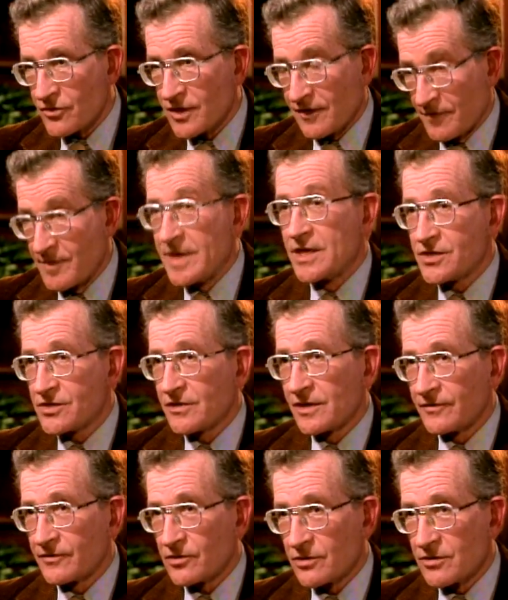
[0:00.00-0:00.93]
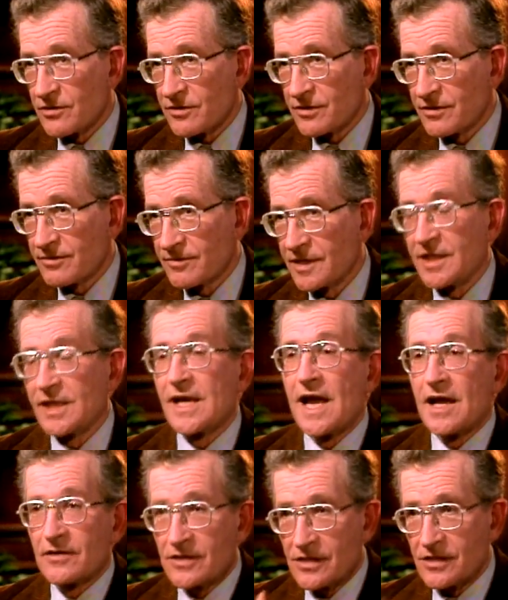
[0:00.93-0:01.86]
You have a ministry of truth. It
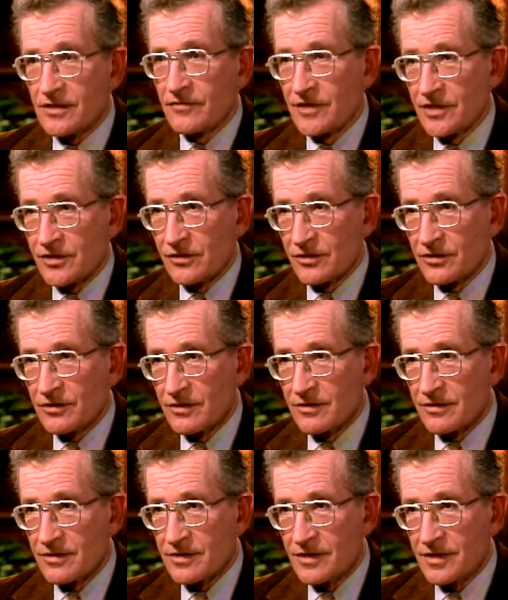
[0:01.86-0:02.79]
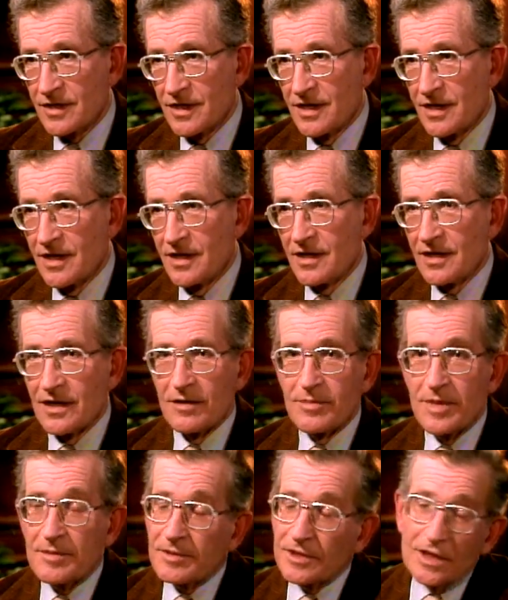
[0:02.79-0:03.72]
announces official truths.
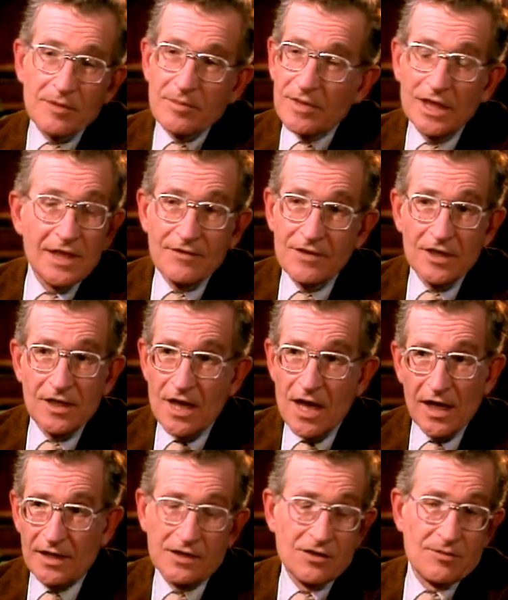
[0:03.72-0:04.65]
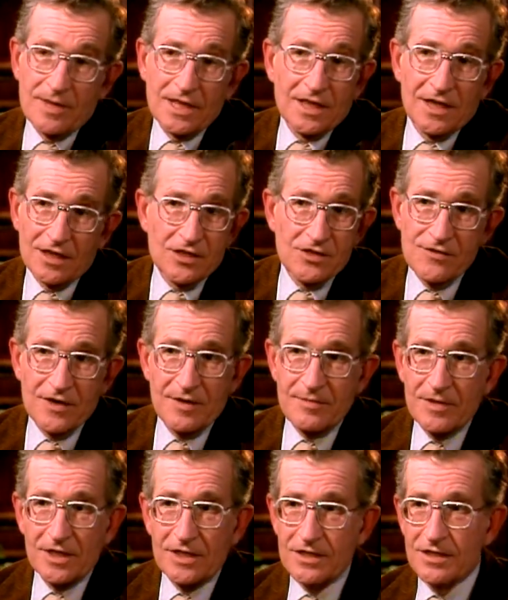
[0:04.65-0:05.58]
People can believe it or not. Nobody cares very
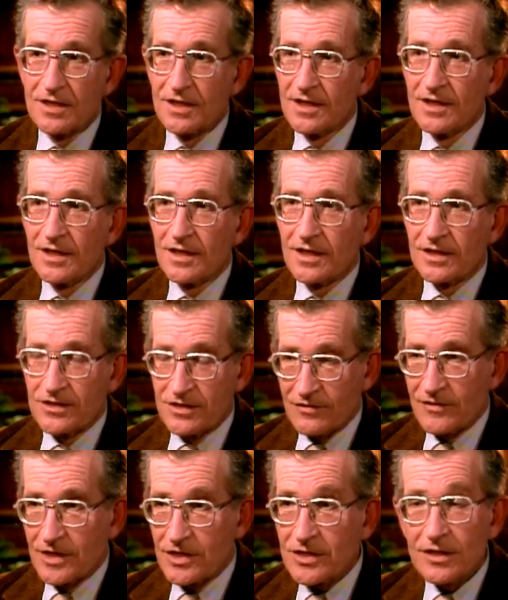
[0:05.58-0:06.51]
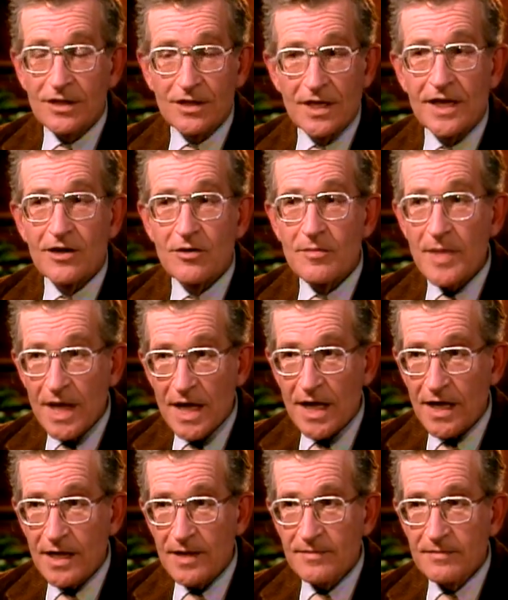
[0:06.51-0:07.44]
much. It's sufficient that they
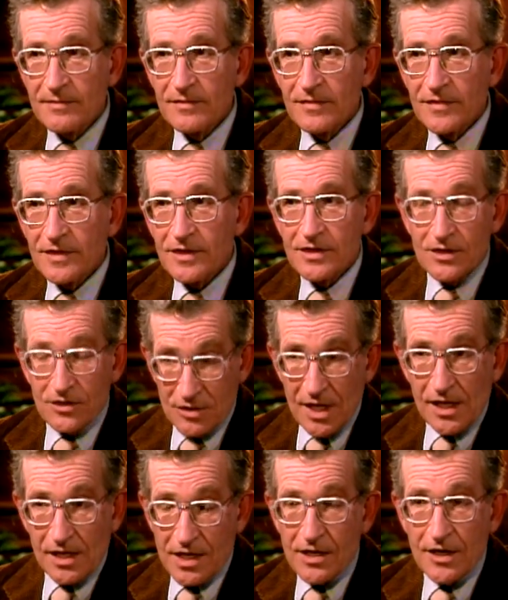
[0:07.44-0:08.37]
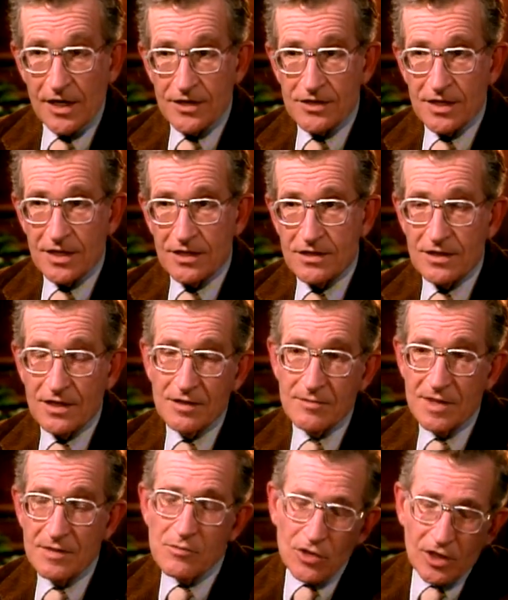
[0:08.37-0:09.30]
obey. Totalitarian states can
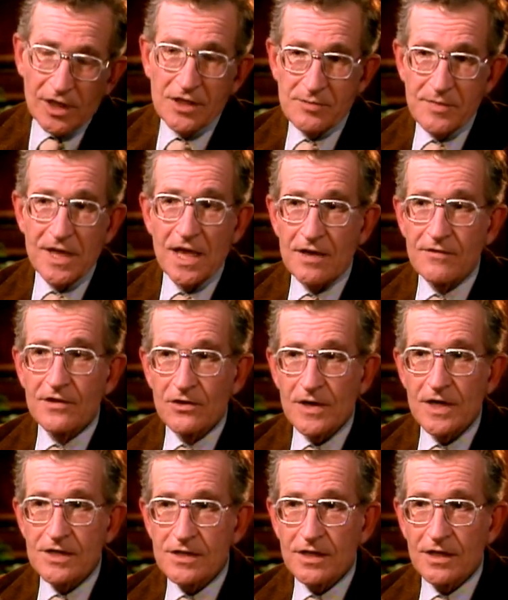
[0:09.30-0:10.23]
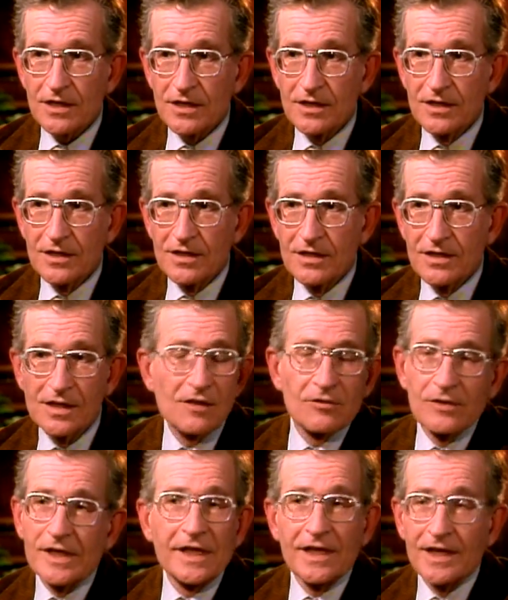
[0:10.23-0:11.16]
be more or less behavioristic. They don't
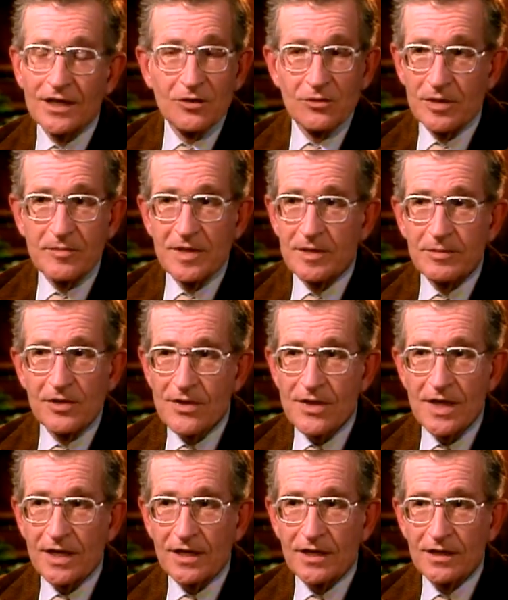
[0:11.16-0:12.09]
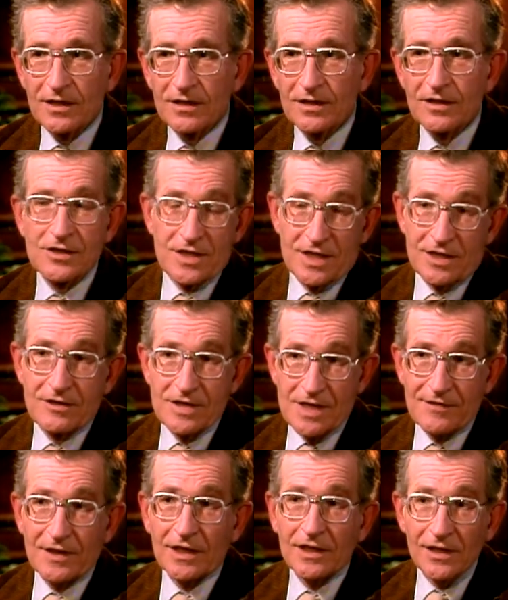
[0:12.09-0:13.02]
really care what people think, because they always
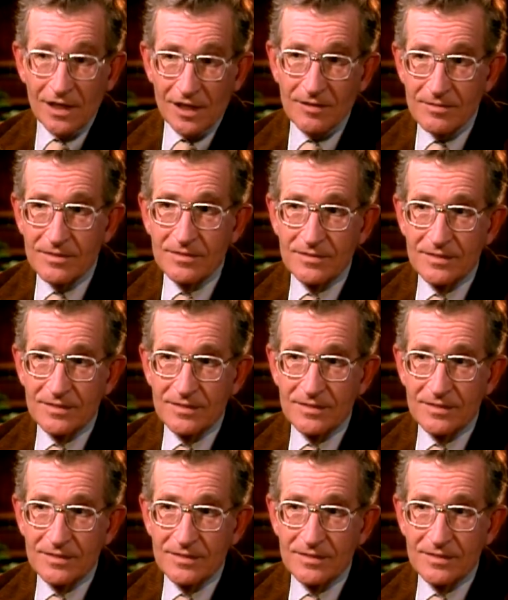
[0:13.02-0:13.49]
have a club